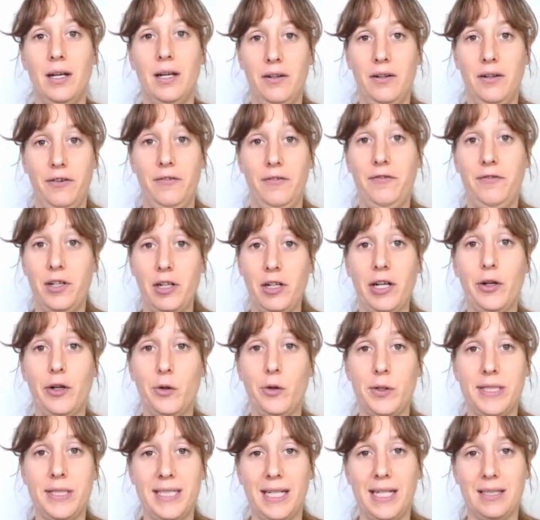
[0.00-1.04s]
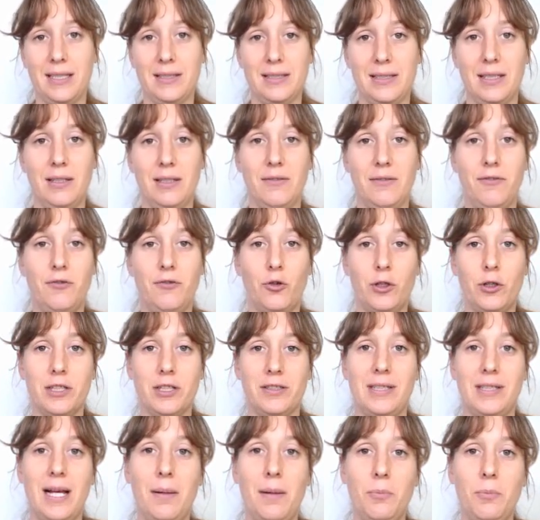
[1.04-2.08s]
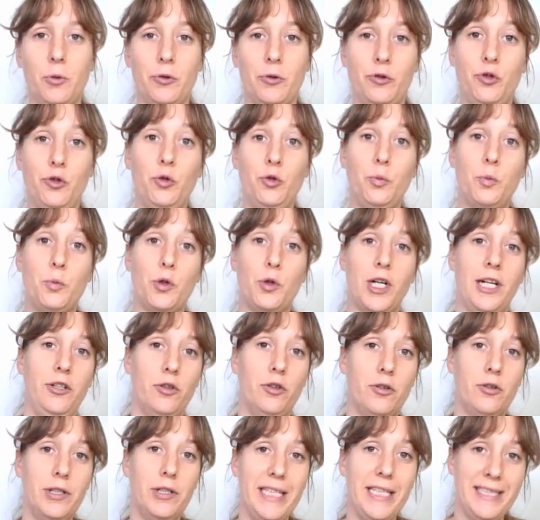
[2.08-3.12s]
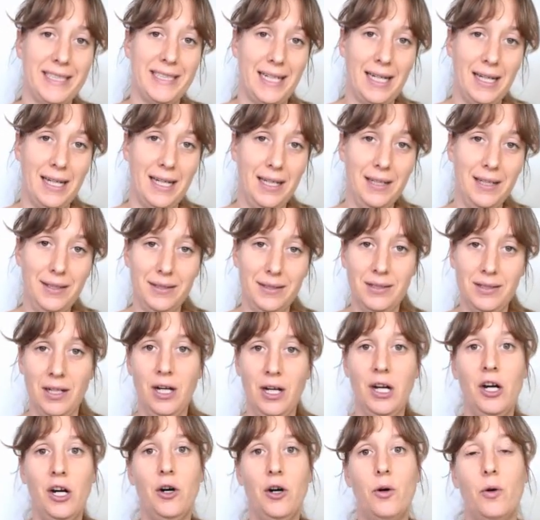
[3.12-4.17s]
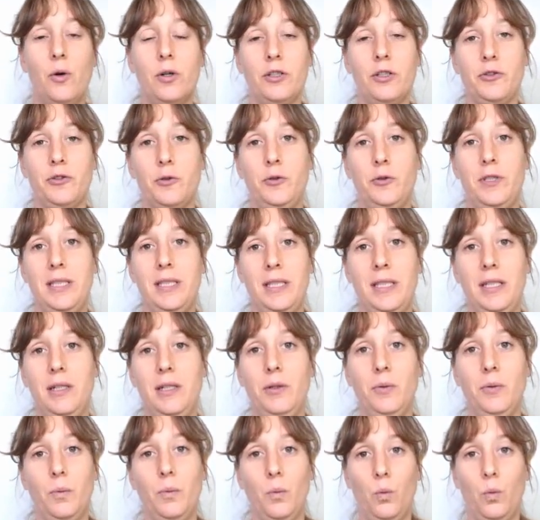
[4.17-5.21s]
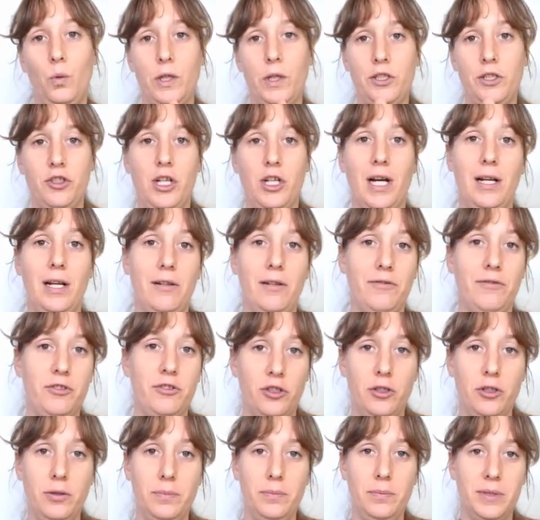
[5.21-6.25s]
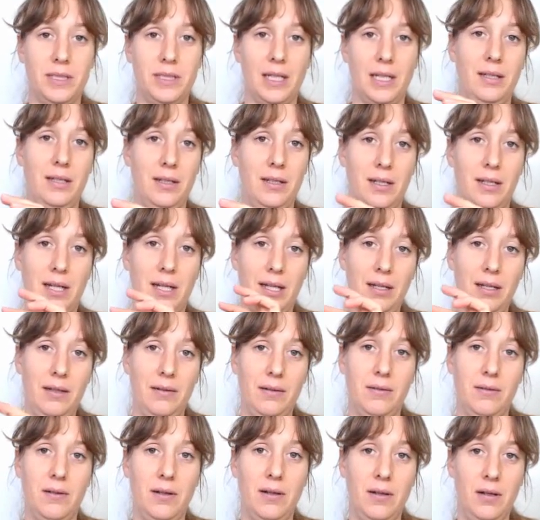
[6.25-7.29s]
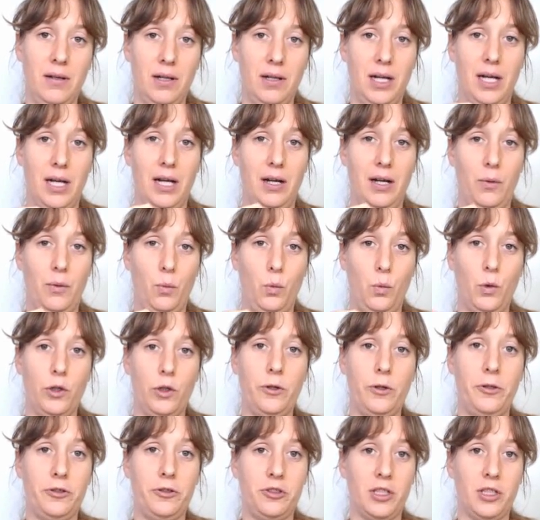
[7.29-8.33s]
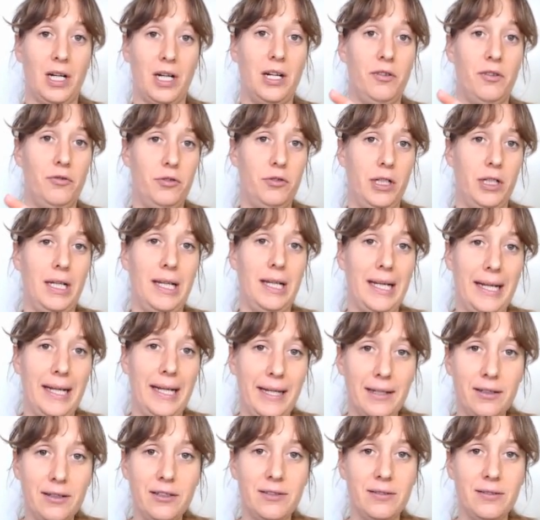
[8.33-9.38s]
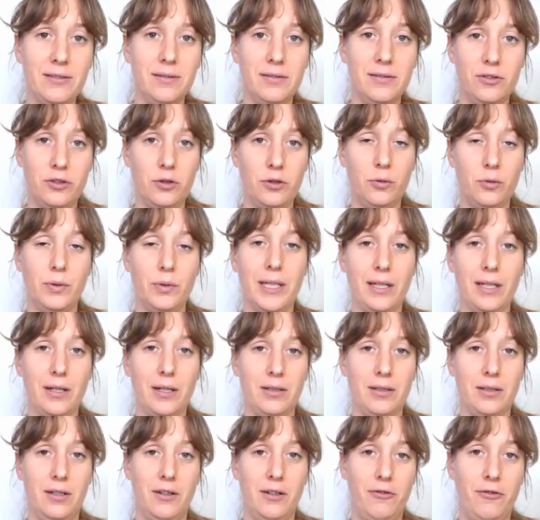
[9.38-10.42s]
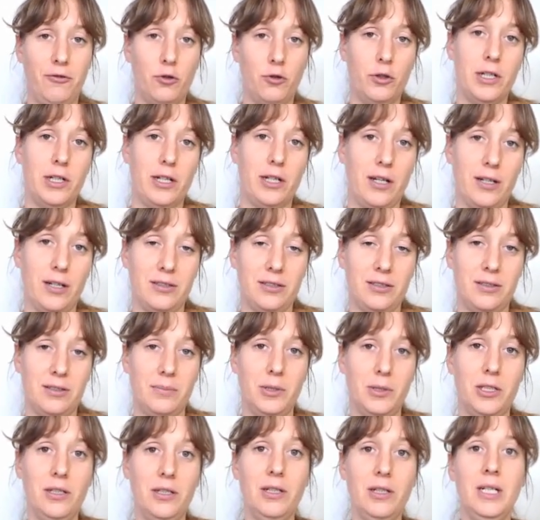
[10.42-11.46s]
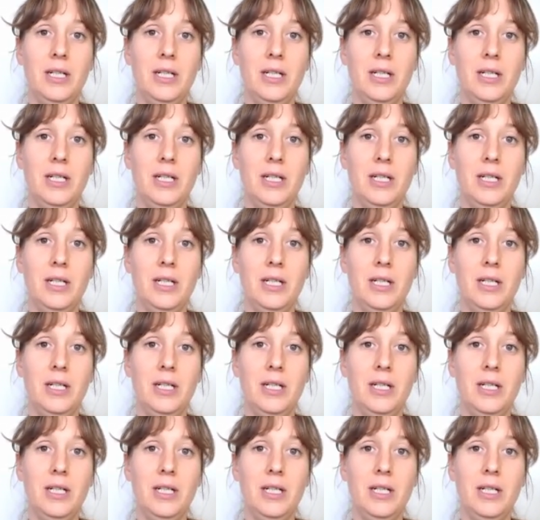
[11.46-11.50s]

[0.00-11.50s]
very good test, for example, to prioritize or to see which kind of terms and words are related to for a customer.